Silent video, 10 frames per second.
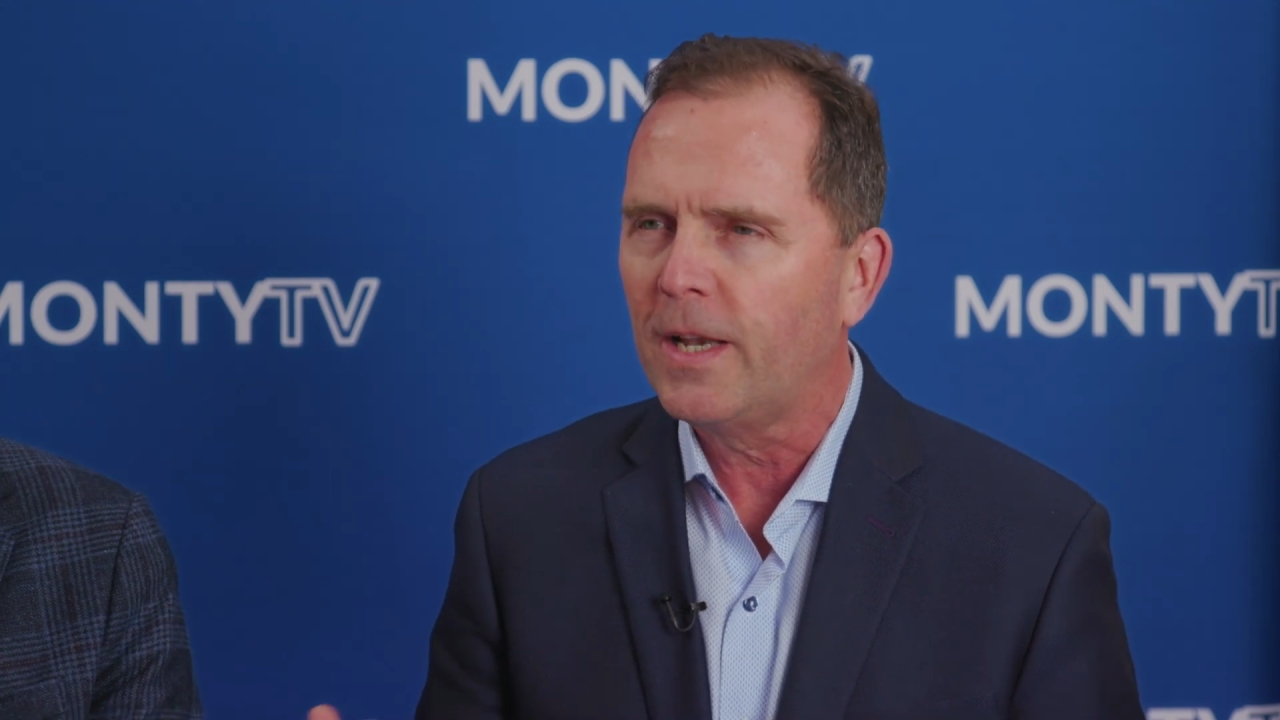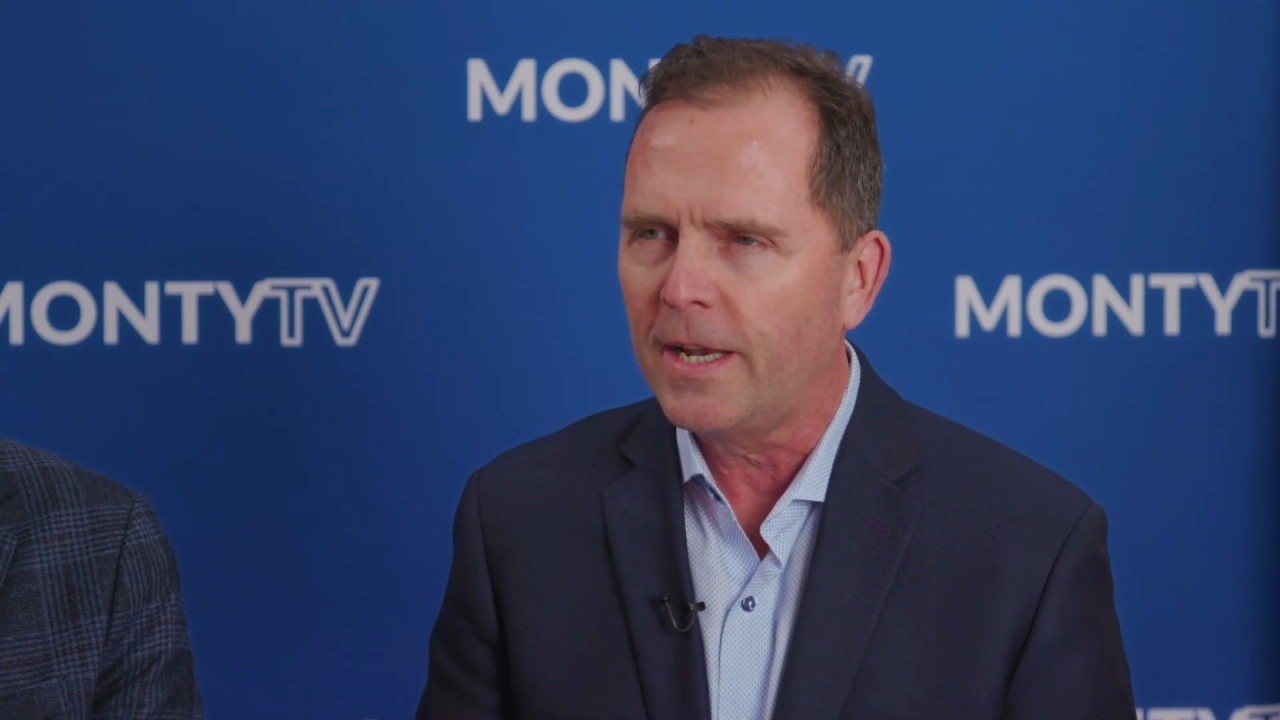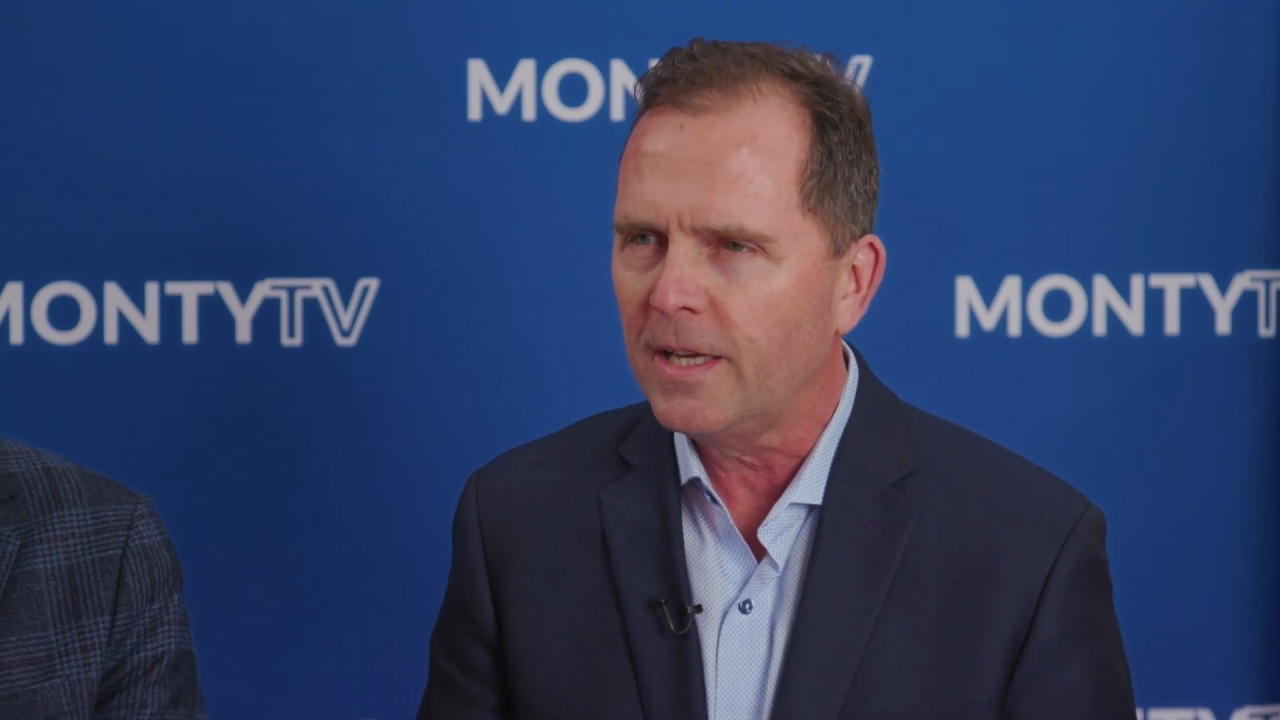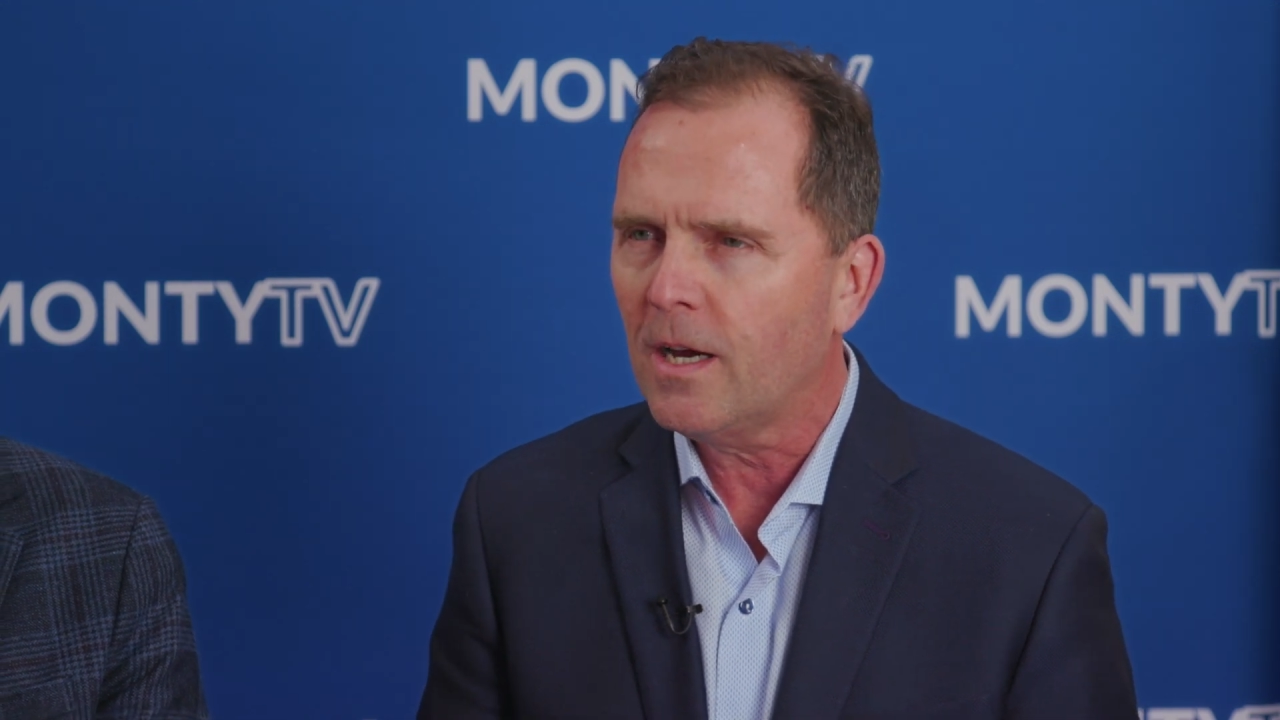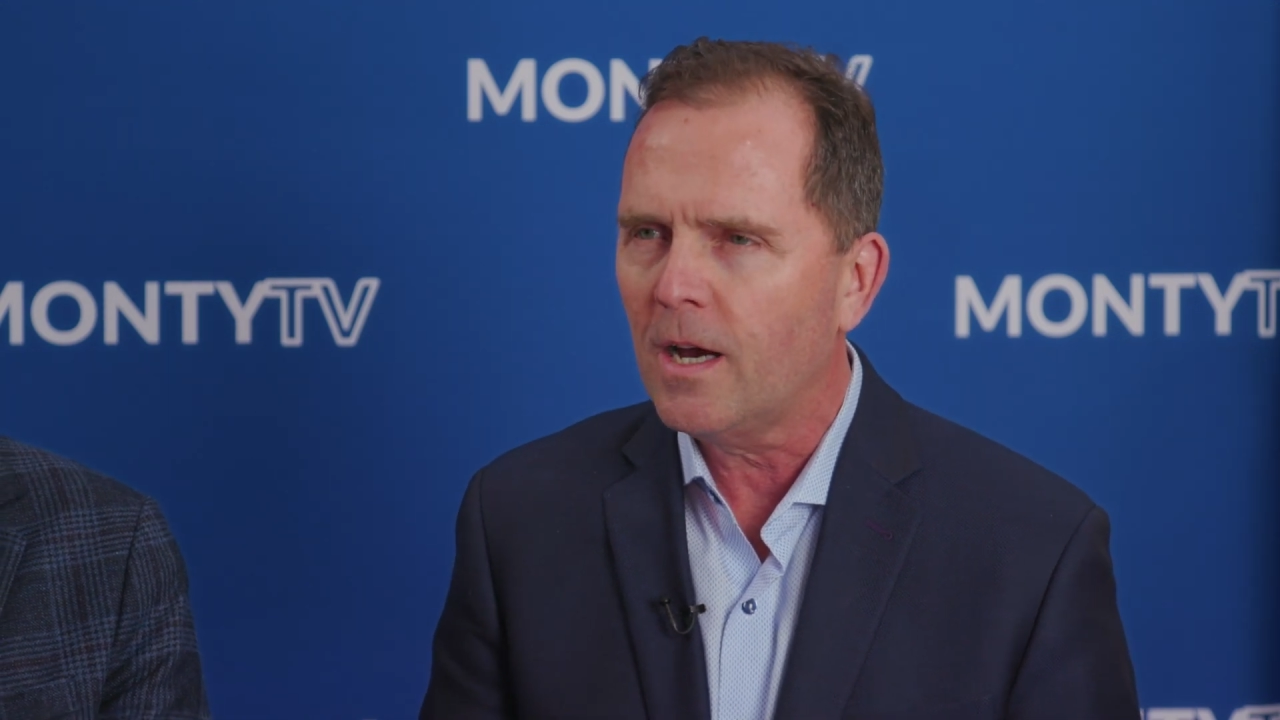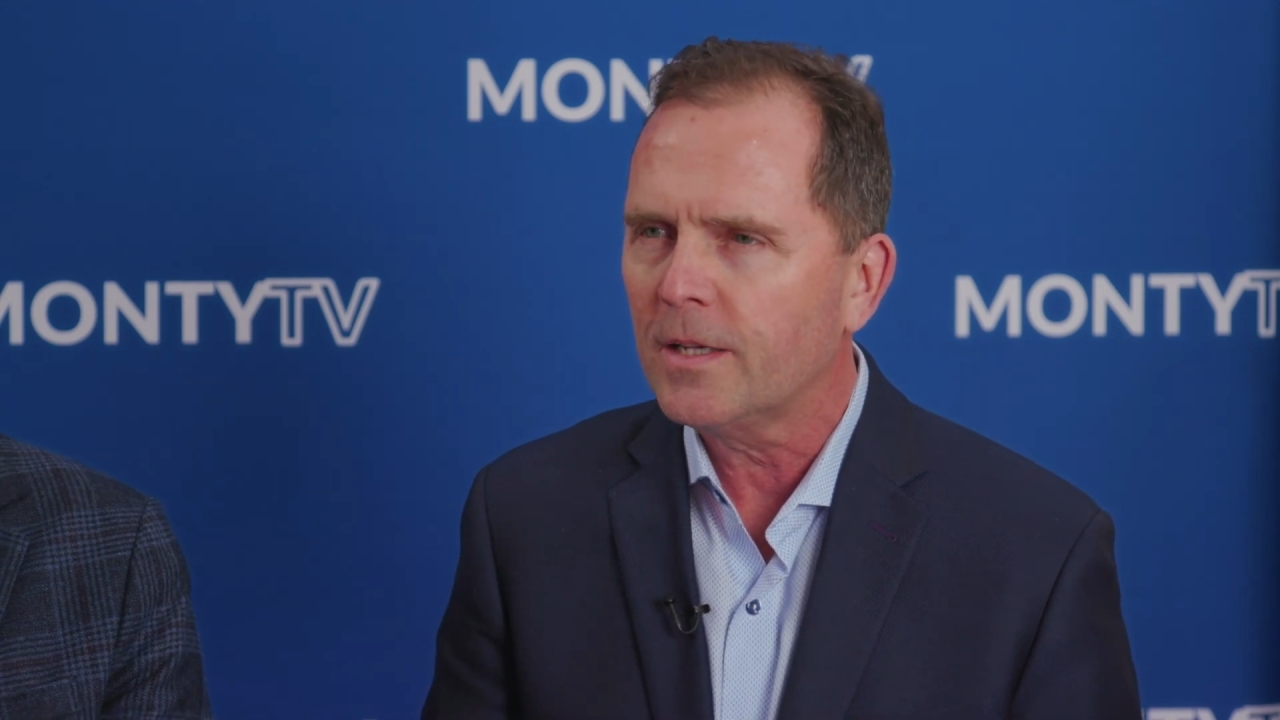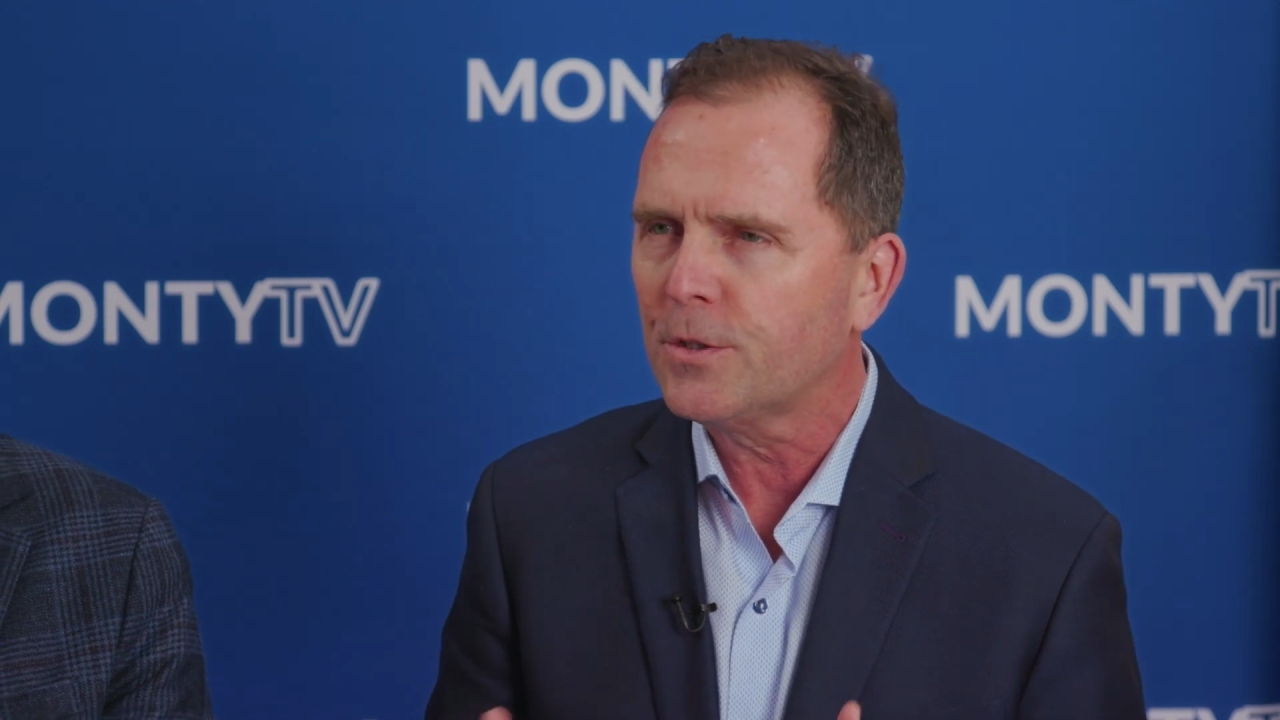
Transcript: at any cost.